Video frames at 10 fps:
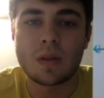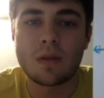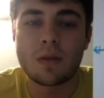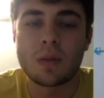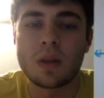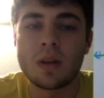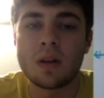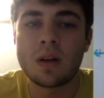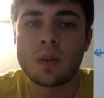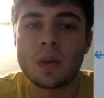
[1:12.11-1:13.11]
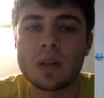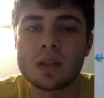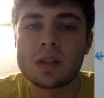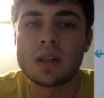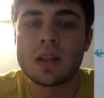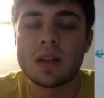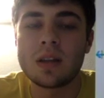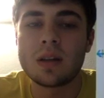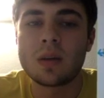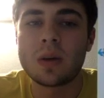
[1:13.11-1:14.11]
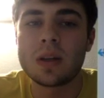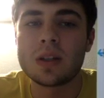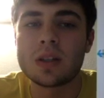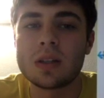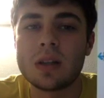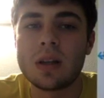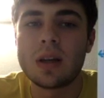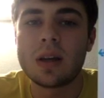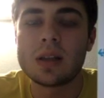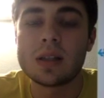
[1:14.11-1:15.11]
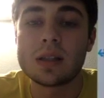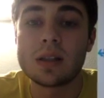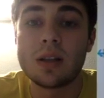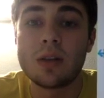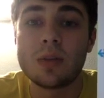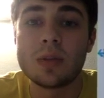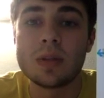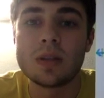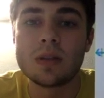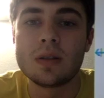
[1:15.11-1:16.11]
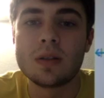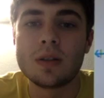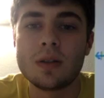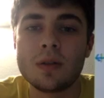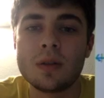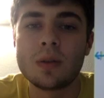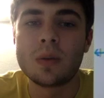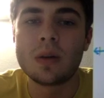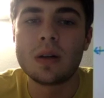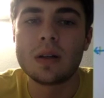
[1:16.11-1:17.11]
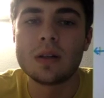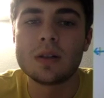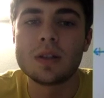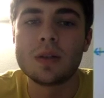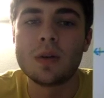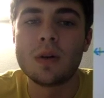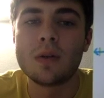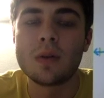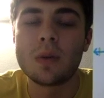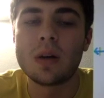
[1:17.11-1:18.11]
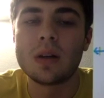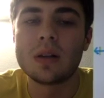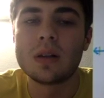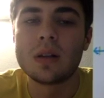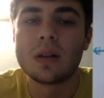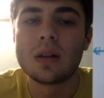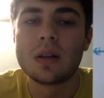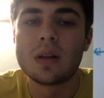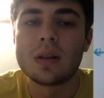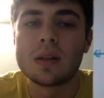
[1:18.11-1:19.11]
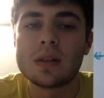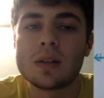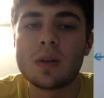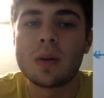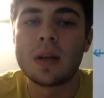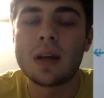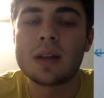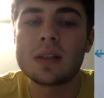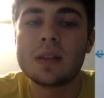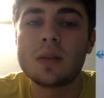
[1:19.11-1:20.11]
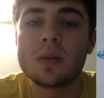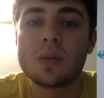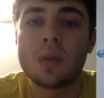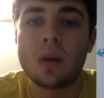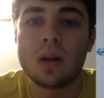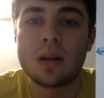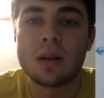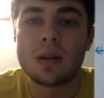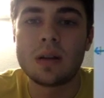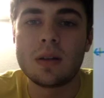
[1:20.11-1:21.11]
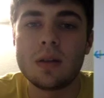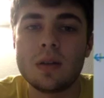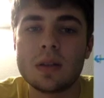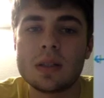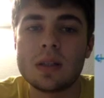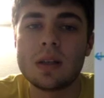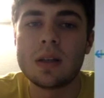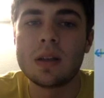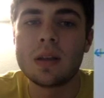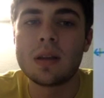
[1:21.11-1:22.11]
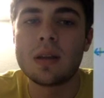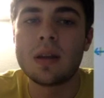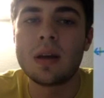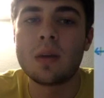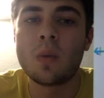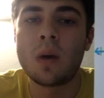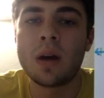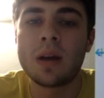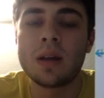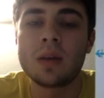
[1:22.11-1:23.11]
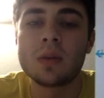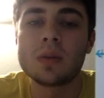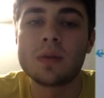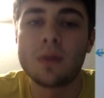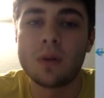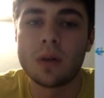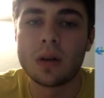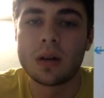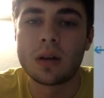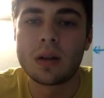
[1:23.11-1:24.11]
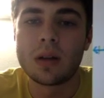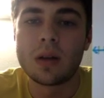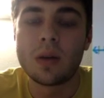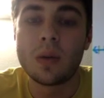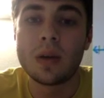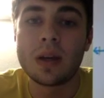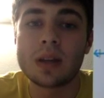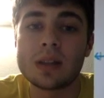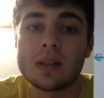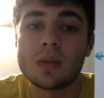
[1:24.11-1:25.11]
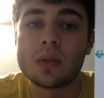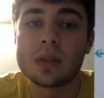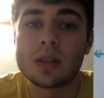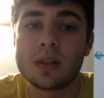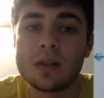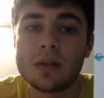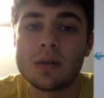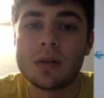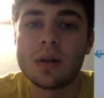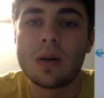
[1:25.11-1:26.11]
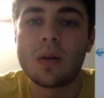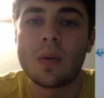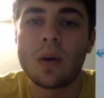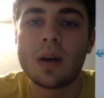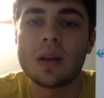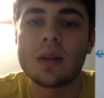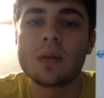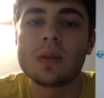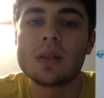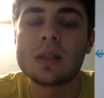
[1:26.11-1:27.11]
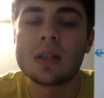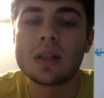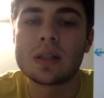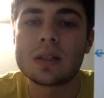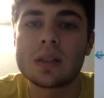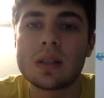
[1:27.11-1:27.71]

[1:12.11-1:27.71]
From here on, we can see that the equation has the slope 2 to 1, or 2 over 1. So when x equals 1, you can see that y equals 4. When x equals 2, y equals 6.